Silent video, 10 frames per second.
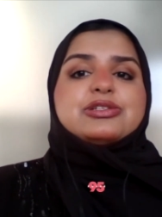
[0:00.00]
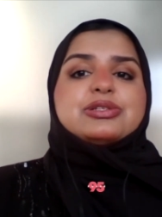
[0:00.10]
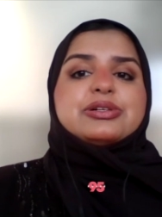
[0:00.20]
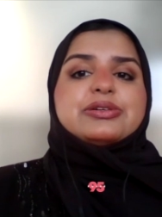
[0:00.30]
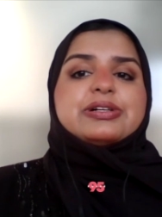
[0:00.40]

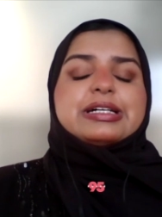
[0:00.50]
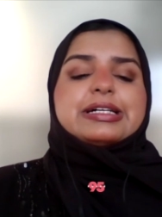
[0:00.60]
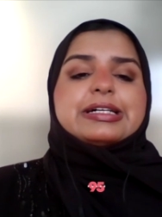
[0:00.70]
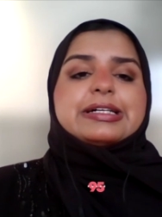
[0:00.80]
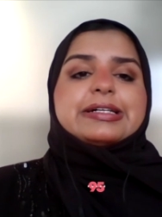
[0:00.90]
So,
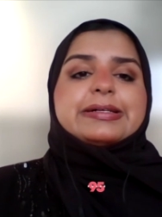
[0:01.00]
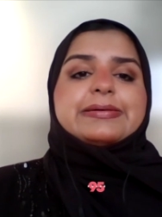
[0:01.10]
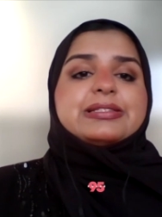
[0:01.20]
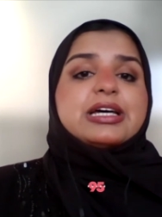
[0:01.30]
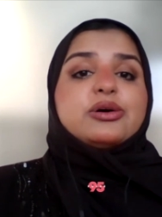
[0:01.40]
uh,
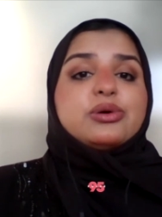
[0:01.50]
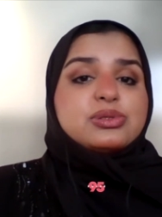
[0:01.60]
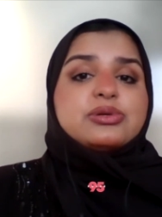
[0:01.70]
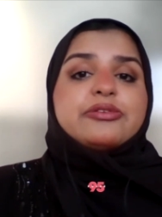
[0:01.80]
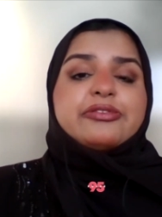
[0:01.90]
and I
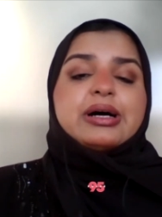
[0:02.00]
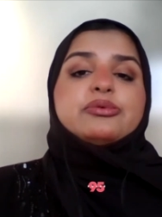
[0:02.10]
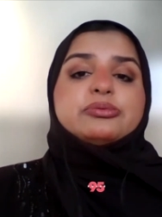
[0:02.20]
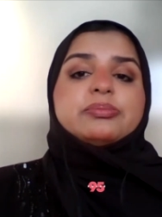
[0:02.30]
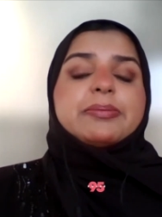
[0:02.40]
also
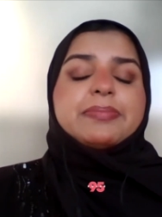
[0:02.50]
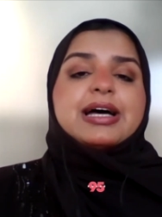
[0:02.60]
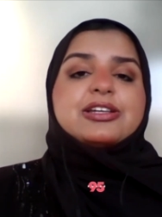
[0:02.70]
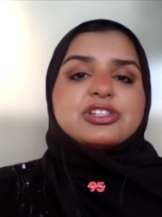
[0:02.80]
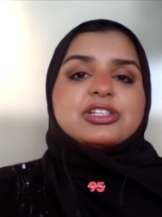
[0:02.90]
found my
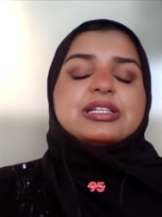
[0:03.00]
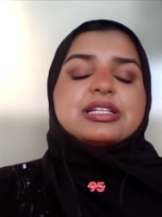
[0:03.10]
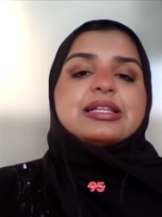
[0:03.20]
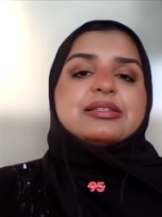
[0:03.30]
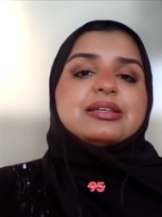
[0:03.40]
passion
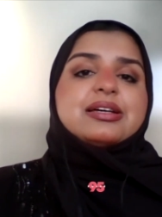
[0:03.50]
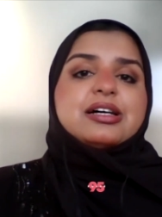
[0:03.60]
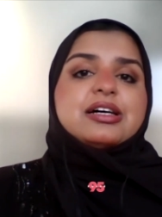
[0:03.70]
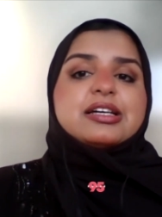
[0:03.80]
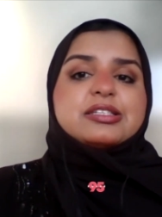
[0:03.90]
and
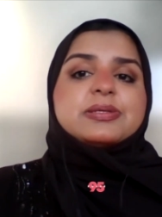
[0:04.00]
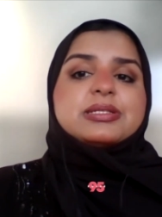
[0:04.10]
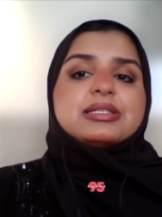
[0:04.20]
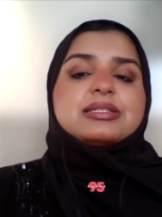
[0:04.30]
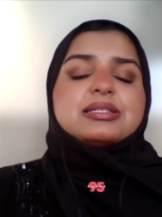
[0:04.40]
uh,
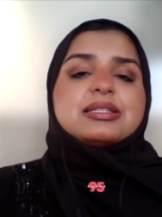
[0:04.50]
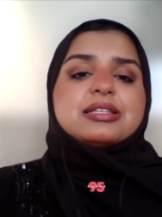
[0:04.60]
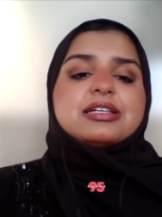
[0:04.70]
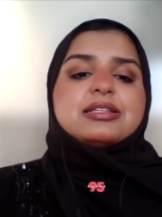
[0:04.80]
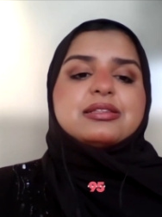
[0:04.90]
expertise
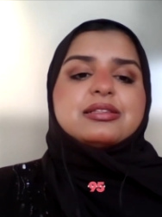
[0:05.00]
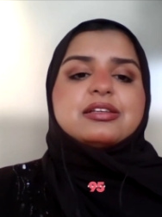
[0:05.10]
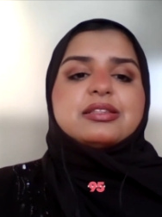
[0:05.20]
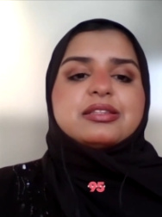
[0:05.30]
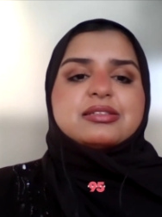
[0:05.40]
in, in,
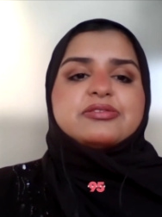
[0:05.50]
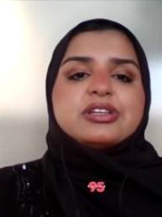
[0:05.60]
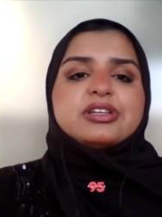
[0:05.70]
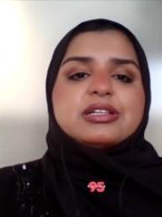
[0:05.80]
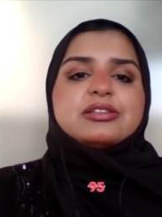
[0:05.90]
this
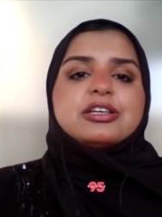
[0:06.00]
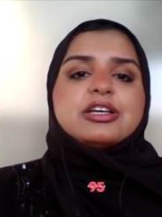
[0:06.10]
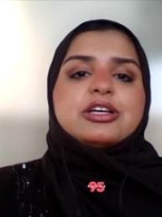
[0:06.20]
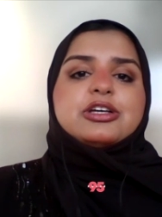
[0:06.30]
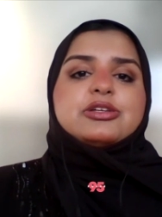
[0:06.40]
field.
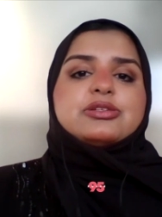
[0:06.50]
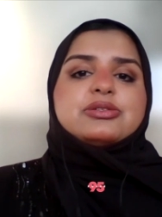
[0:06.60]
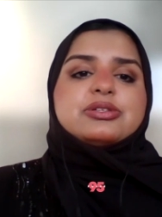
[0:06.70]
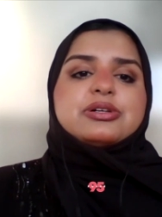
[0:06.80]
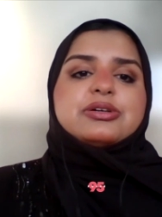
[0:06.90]

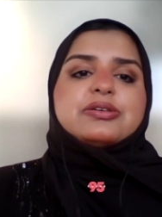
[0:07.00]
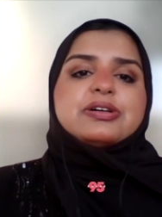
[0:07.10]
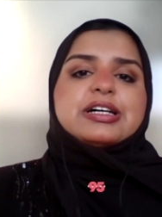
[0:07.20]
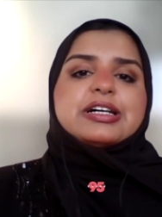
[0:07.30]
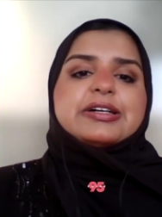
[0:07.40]

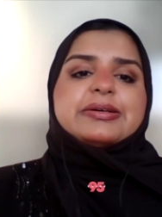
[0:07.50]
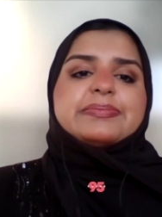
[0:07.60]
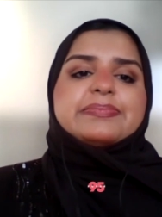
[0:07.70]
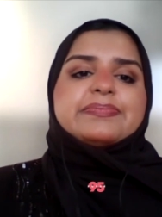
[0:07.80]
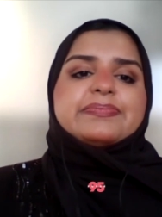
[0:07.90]
So,
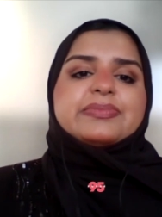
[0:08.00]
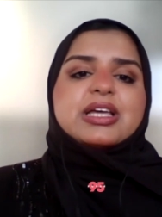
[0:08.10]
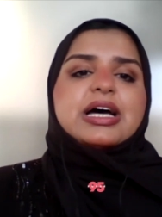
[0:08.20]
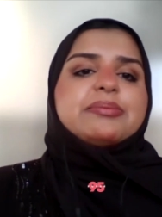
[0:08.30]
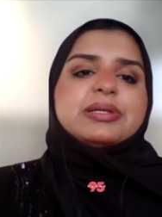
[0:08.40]

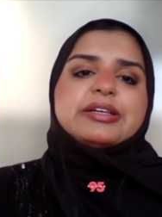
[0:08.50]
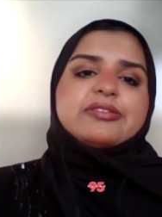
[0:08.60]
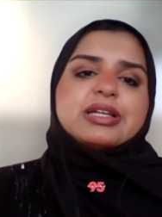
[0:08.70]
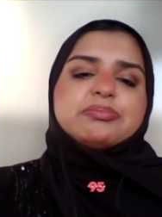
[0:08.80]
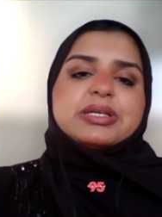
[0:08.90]
I
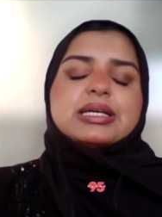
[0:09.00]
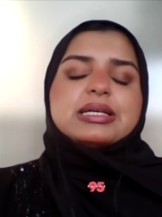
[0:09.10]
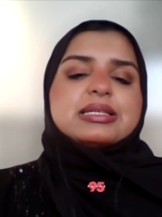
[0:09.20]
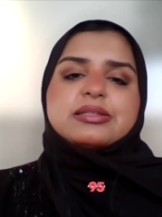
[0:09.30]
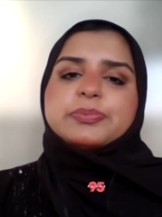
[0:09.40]
believe that
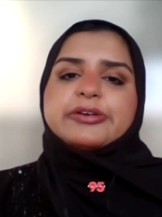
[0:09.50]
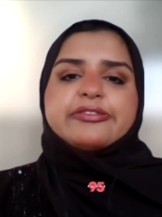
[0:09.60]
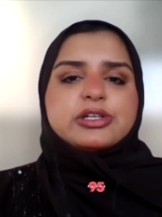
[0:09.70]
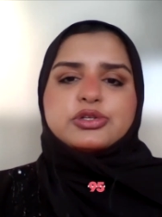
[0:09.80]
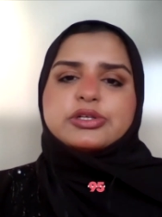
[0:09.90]
Beeah is the
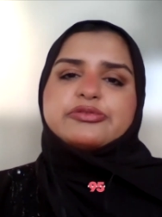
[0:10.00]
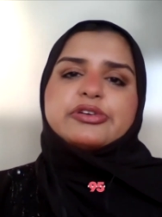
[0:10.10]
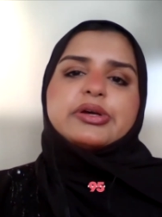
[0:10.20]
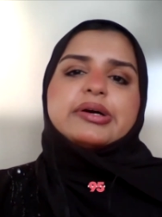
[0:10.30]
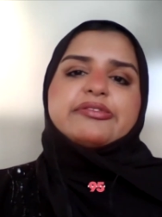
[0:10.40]
perfect choice
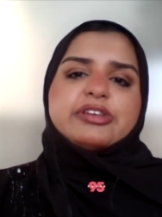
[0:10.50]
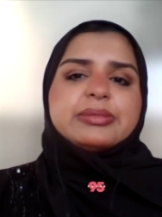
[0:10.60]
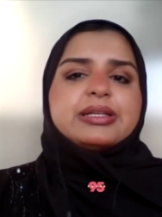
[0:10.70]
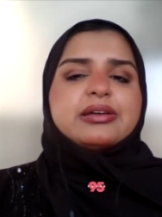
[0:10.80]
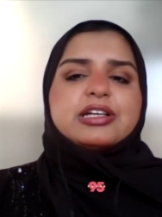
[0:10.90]
for young
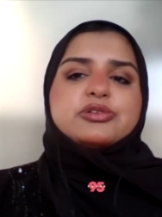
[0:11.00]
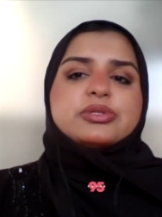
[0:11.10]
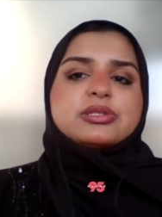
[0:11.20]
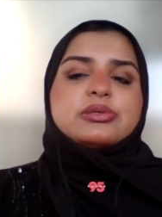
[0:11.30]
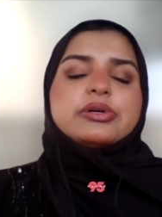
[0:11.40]
female
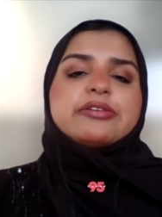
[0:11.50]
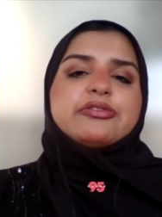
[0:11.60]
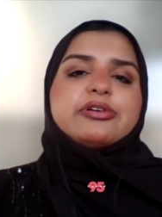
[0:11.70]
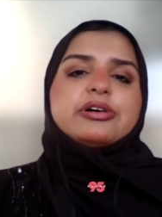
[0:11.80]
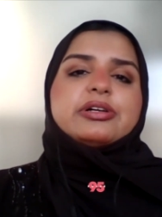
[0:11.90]
graduates looking
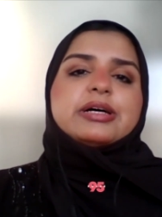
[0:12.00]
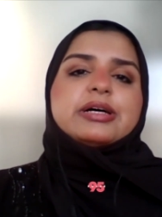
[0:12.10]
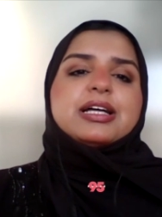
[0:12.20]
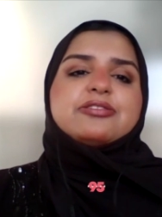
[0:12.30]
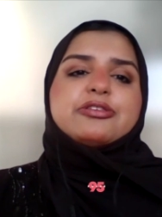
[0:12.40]
for a
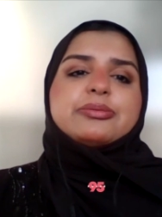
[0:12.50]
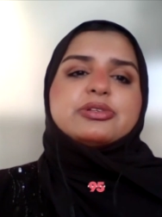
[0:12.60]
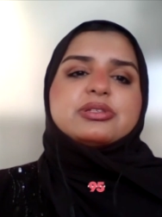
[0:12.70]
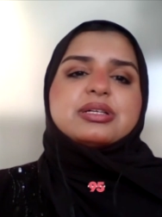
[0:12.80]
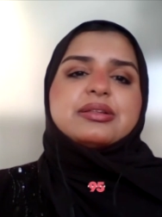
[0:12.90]
platform
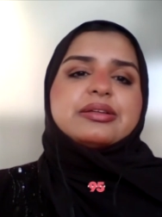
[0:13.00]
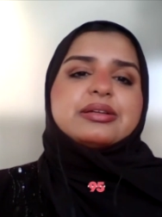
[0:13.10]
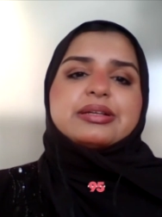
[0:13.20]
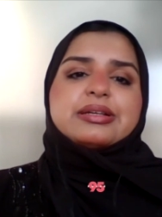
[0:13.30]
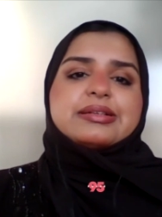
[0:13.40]
to start their
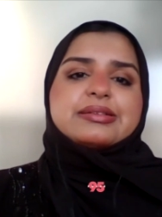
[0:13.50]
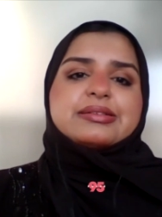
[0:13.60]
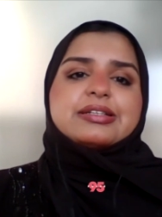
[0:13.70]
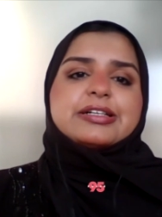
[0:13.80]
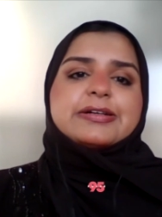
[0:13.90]

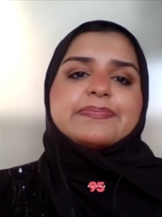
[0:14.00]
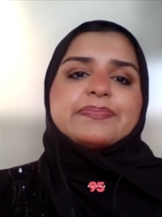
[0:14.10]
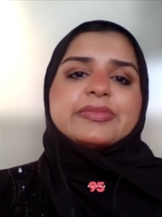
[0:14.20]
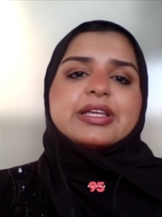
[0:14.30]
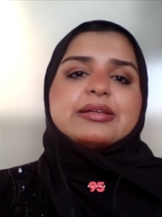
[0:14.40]
careers um,
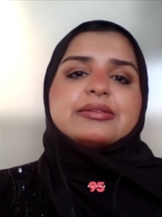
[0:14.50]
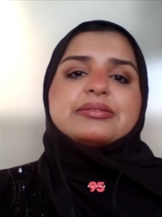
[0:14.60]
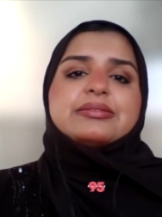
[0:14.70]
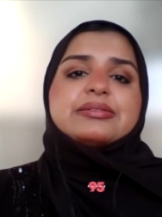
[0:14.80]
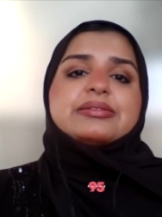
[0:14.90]
and
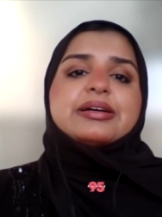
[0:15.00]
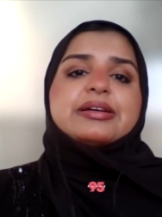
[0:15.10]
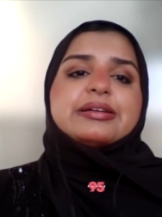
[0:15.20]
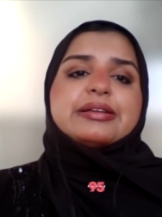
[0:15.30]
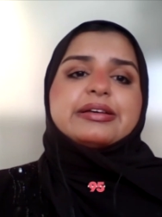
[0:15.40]

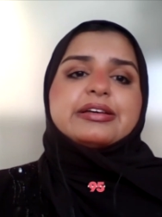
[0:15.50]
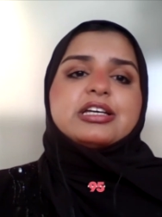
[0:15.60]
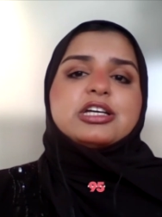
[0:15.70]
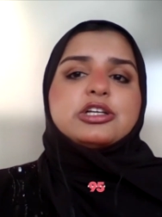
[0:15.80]
recycling.